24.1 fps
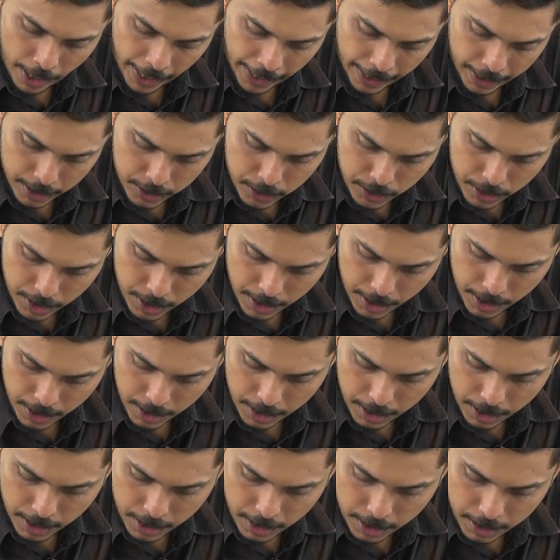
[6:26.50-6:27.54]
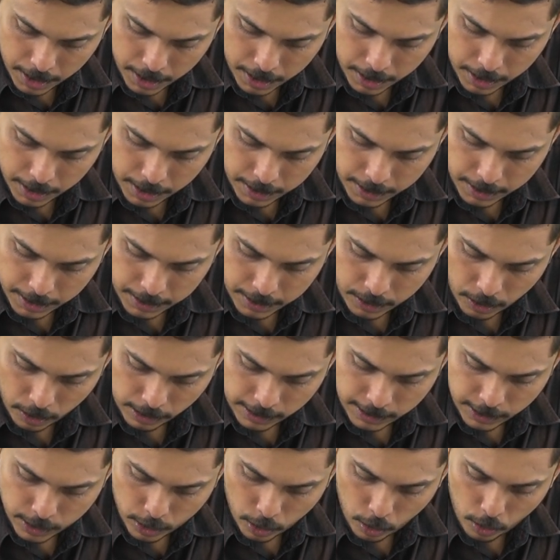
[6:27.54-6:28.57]
Age. This is
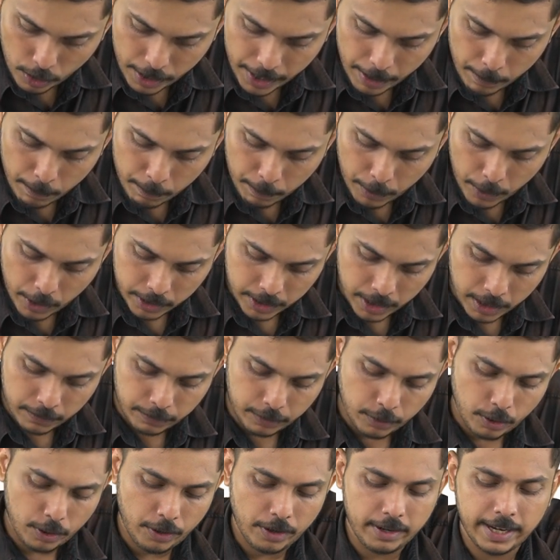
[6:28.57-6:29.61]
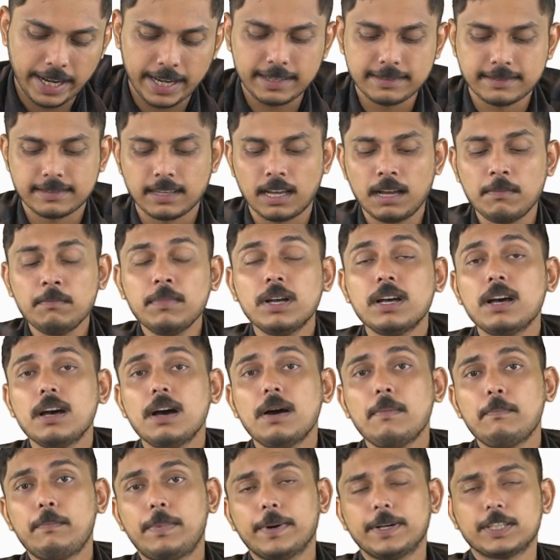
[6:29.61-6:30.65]
also important for your exam
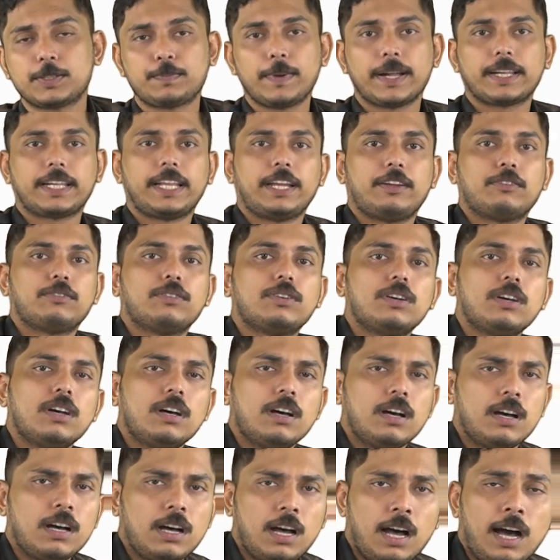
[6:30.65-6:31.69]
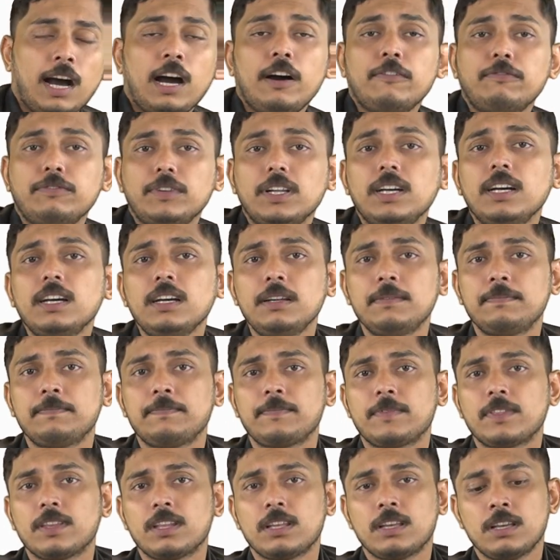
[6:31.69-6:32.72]
perspective. After
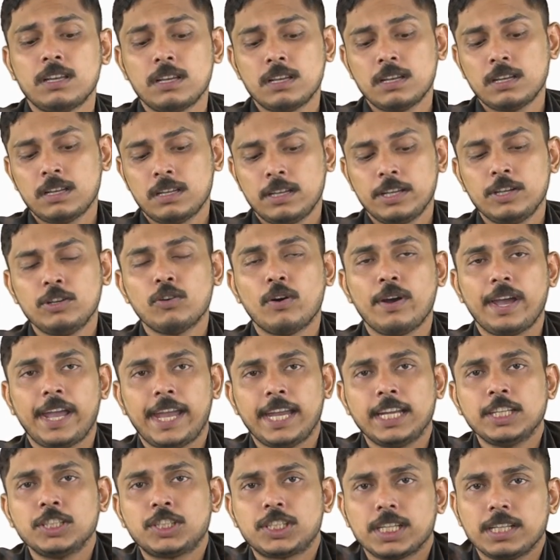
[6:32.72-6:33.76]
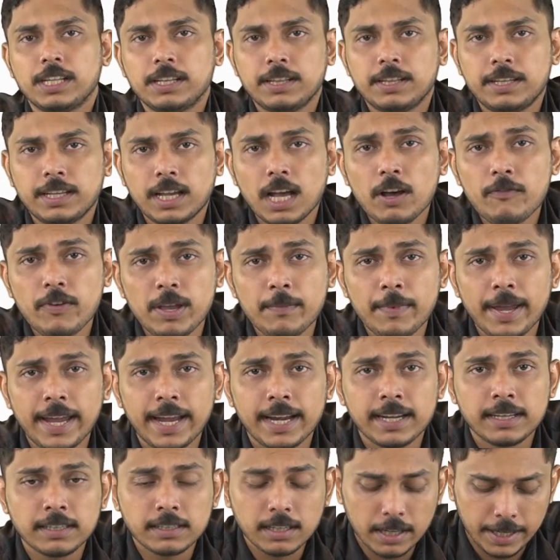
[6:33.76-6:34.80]
your ancient India, we may
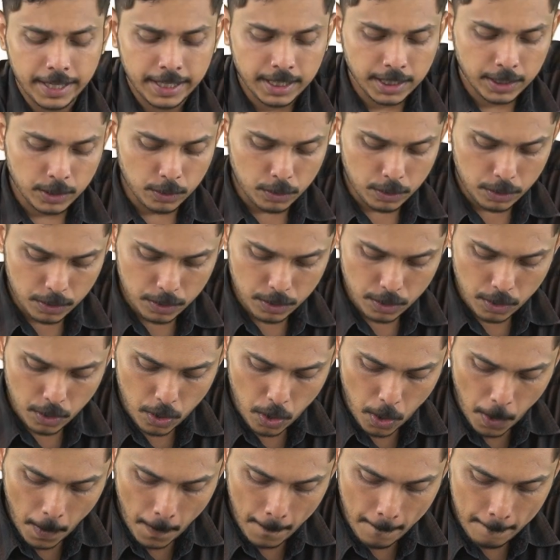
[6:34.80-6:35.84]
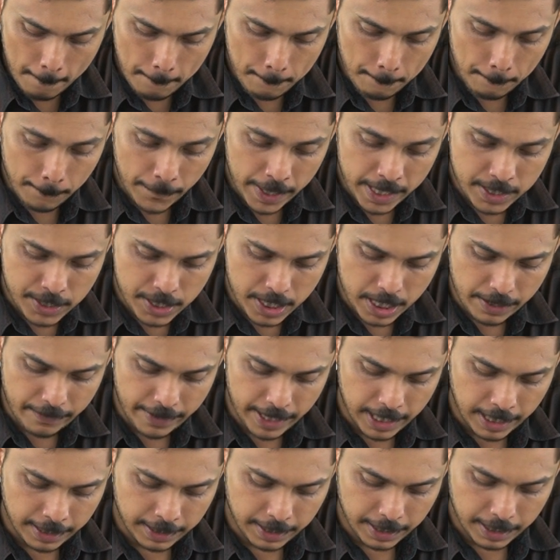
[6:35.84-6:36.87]
enter into
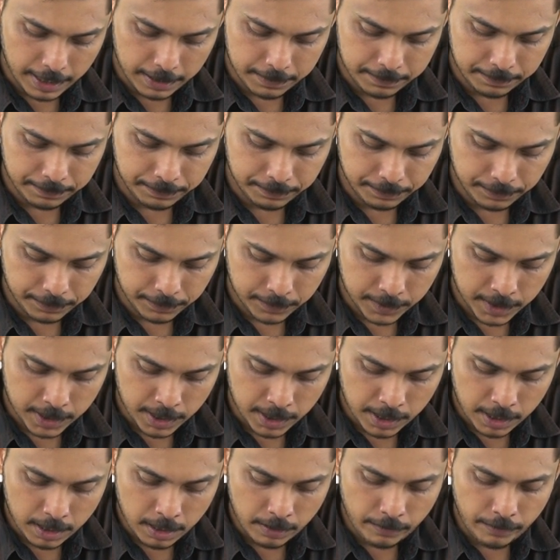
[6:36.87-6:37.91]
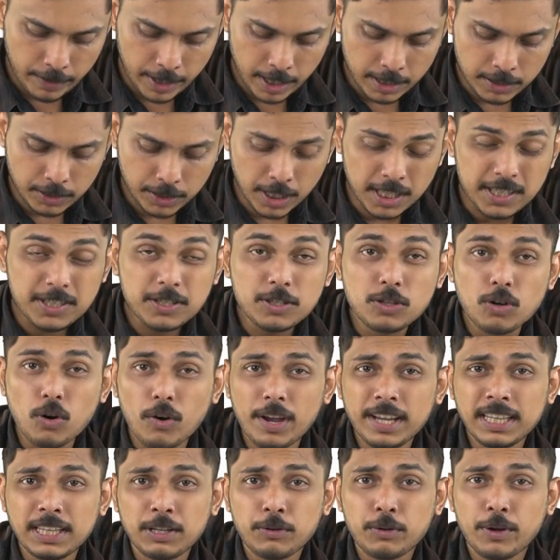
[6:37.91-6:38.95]
medieval India. We are just
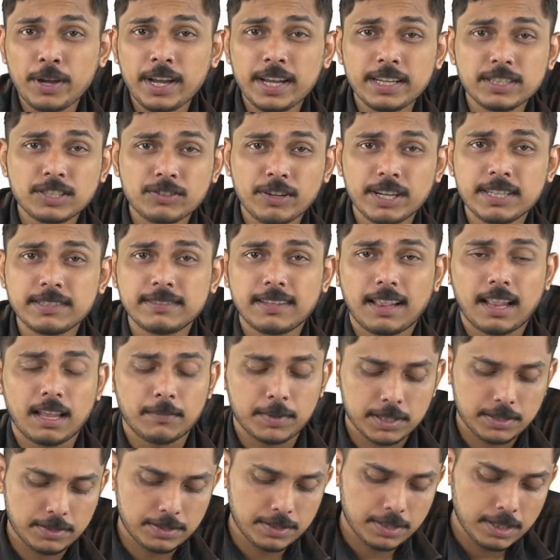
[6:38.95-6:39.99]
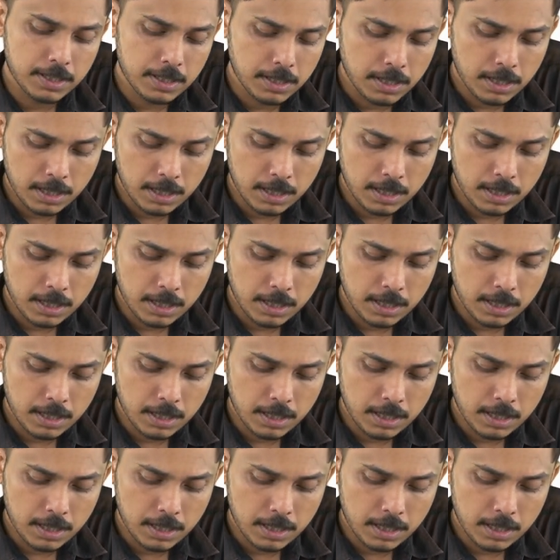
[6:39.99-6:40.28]
going through a history syllabus.